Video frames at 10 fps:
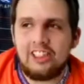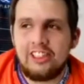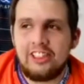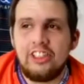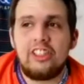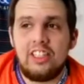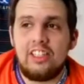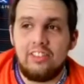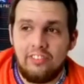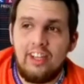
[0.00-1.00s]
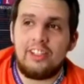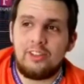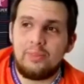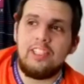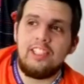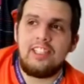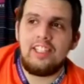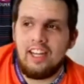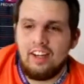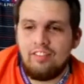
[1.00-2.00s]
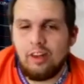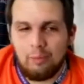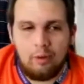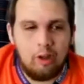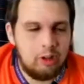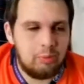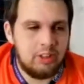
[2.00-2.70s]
is because last week after the Wasps